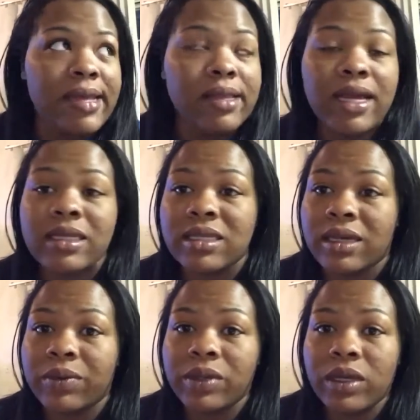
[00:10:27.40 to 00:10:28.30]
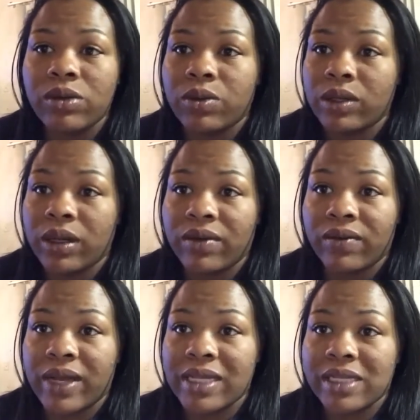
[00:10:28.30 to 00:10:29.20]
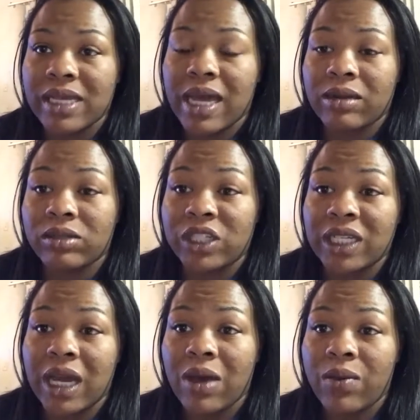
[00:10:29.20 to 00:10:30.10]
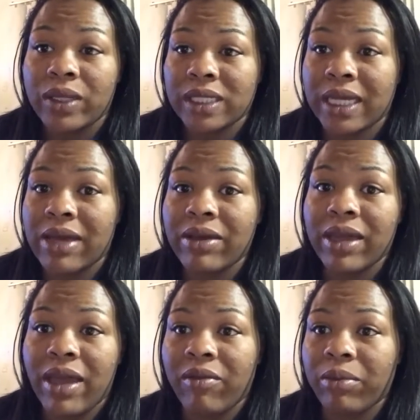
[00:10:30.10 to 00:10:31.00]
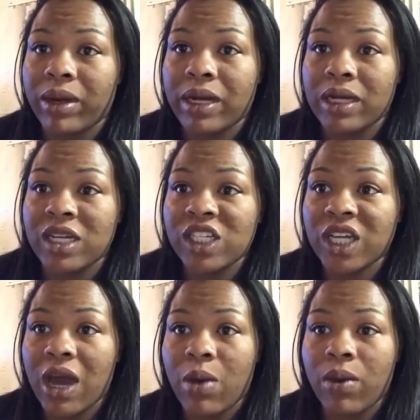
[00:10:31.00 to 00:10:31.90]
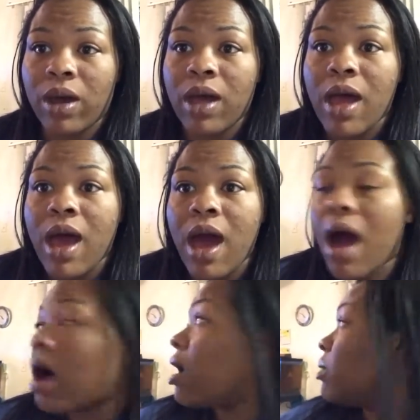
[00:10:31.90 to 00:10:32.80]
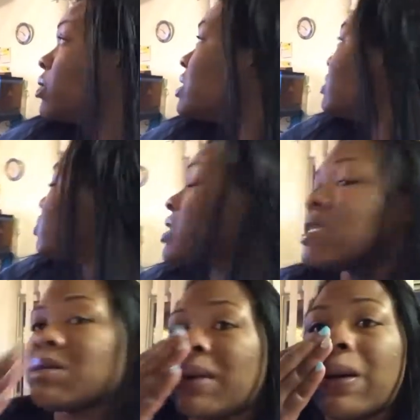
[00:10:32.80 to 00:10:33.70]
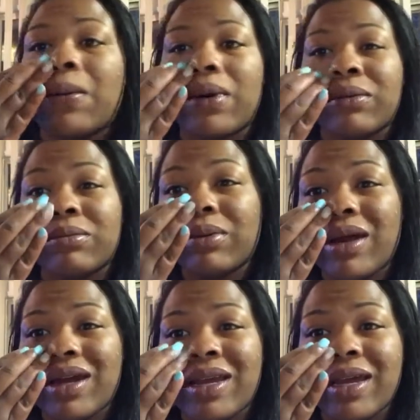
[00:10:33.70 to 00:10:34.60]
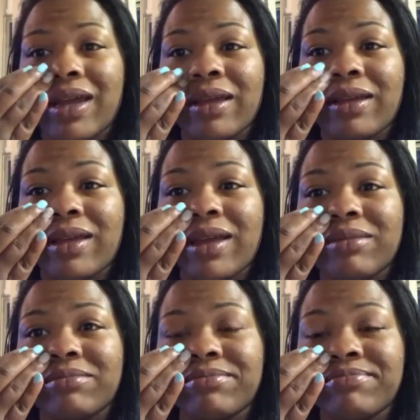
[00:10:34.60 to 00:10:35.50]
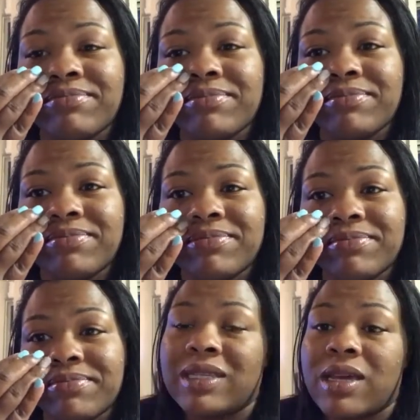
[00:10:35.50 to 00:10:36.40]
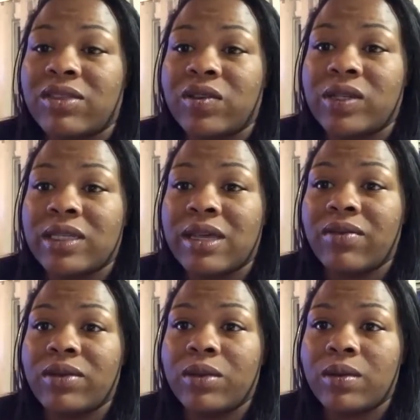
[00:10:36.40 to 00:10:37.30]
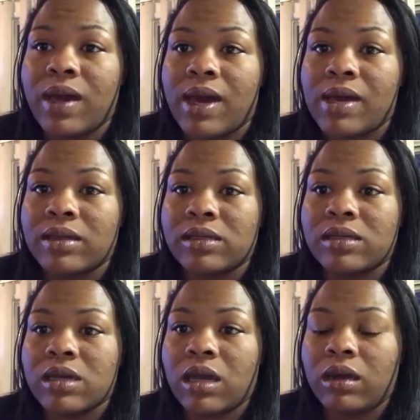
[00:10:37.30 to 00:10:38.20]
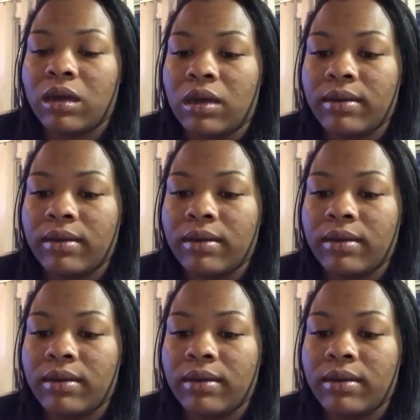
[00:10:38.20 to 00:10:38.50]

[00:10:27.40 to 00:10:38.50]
that's it. We ain't doing nothing. I just got off the shower. I just got Gabriel in the shower. What is about probably like 8:37, you guys. And